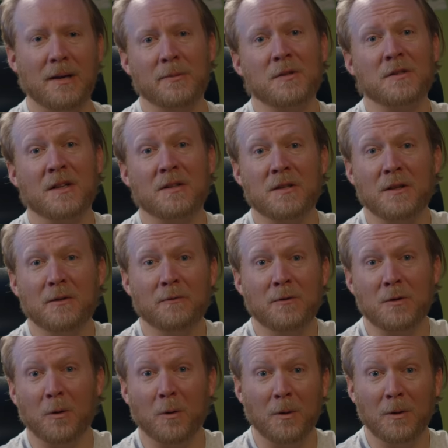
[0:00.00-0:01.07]
I'm a sensitive
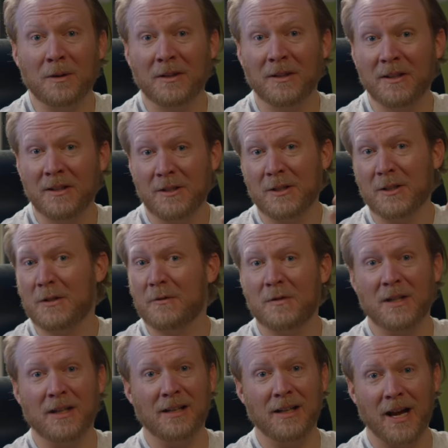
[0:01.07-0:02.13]
soul. You've
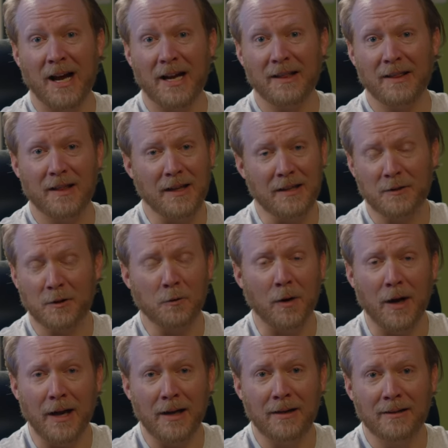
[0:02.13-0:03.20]
seen. I like to
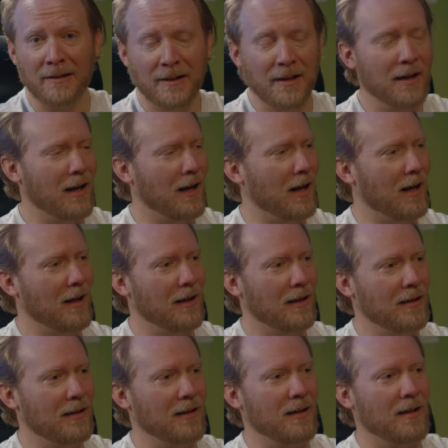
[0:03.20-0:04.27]
cry.
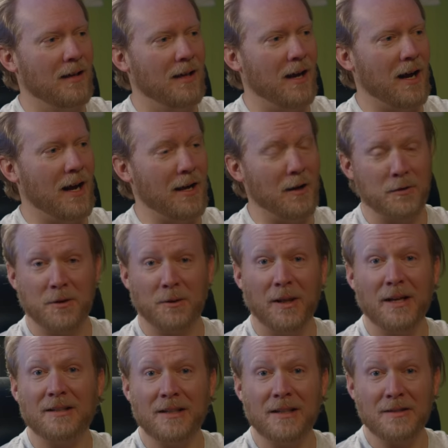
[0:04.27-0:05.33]
Uh, I also
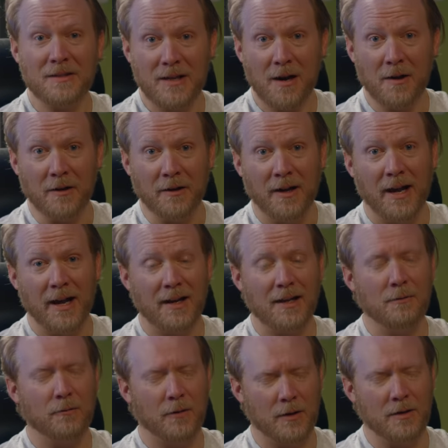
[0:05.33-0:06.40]
like to get scared, and I
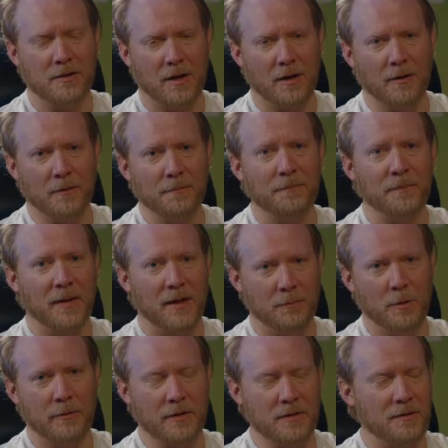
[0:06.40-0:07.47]
get very scared in
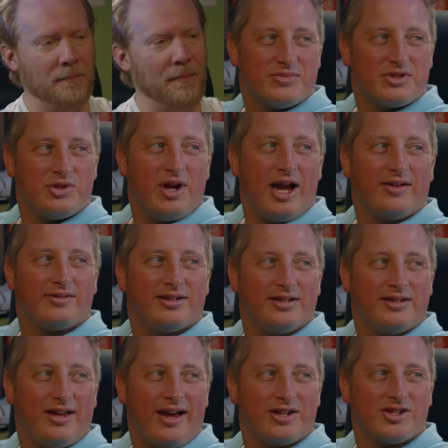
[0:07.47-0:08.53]
movies. So you have to
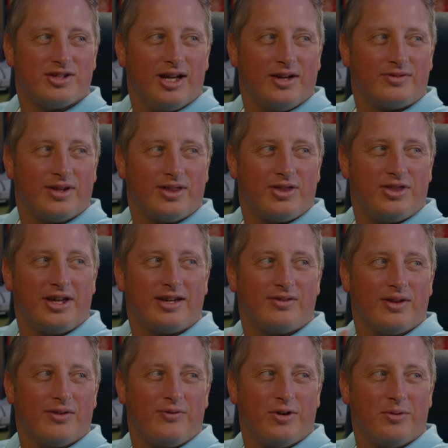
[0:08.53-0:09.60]
detach. So I have to. to I
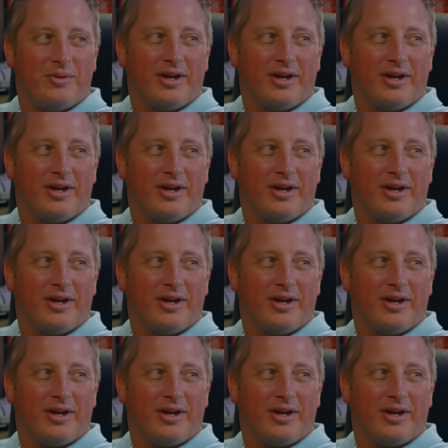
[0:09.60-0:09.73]
have to